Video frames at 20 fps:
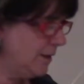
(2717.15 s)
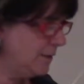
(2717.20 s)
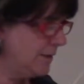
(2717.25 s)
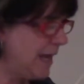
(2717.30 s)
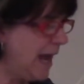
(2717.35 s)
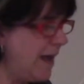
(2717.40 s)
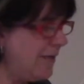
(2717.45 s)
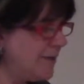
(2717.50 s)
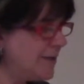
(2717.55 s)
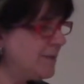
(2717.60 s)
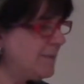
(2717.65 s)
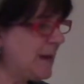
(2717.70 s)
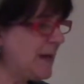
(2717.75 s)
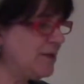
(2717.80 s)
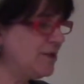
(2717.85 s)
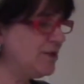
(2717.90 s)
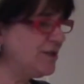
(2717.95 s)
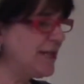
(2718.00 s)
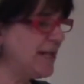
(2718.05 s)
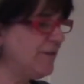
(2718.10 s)
Now this
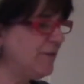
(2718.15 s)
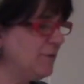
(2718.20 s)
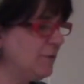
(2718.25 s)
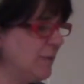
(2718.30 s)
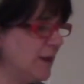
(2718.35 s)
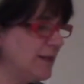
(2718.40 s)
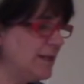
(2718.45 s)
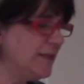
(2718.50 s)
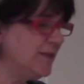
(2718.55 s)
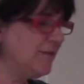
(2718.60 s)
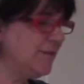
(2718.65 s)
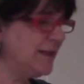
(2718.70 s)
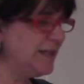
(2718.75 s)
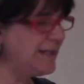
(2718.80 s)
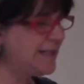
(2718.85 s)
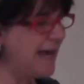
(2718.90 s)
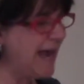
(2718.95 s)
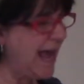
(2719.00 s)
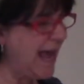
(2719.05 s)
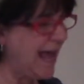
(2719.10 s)
patient's having runs of
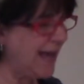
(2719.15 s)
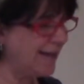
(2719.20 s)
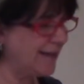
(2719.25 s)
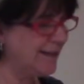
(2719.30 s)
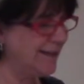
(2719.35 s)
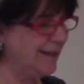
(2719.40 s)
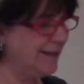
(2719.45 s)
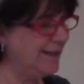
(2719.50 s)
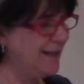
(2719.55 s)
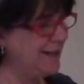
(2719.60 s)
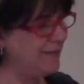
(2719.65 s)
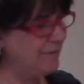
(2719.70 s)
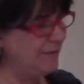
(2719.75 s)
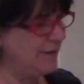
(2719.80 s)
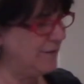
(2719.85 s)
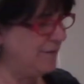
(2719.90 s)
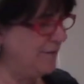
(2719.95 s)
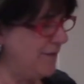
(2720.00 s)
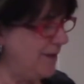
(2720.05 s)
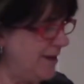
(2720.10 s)
VTAC, and then
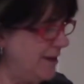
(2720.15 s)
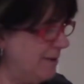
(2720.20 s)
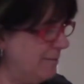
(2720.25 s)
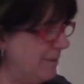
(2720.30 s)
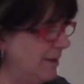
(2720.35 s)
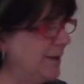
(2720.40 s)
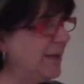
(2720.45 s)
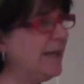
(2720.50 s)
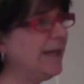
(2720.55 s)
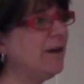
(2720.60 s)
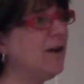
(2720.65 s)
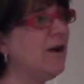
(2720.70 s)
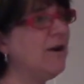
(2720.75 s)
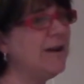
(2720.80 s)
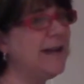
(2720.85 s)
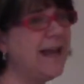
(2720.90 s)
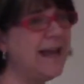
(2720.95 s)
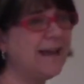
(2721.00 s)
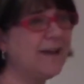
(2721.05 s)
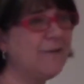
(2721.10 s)
VFib, and then
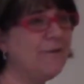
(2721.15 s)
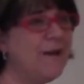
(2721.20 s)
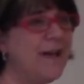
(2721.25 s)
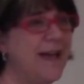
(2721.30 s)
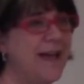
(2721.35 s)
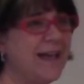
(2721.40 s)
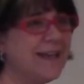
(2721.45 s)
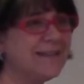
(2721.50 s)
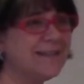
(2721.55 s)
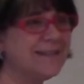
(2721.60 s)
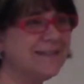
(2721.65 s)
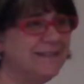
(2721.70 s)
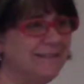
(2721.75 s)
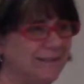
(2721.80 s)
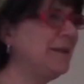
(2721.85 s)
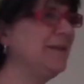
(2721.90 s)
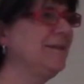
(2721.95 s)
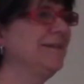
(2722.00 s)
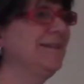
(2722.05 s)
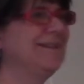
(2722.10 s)
cardiac arrest.
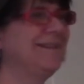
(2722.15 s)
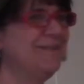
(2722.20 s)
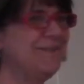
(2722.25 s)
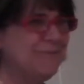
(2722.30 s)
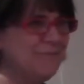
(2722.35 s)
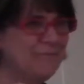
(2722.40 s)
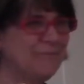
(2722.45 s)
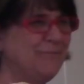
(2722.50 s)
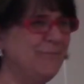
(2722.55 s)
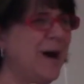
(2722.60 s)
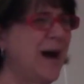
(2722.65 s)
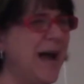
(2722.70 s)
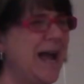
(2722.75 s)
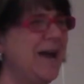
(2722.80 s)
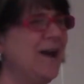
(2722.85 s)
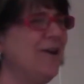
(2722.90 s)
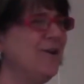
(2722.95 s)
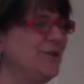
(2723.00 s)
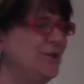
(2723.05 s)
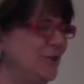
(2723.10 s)

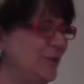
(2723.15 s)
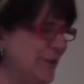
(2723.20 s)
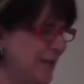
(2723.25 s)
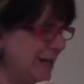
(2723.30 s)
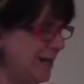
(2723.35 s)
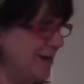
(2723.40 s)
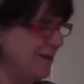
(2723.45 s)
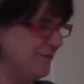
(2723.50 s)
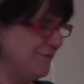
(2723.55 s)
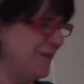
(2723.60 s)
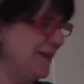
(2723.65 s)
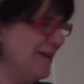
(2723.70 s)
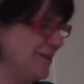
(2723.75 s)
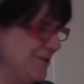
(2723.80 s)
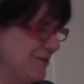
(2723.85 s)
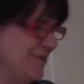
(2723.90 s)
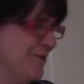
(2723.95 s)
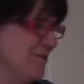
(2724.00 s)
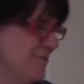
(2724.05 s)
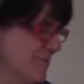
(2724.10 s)
Why aren't you here
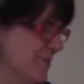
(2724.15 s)
faster,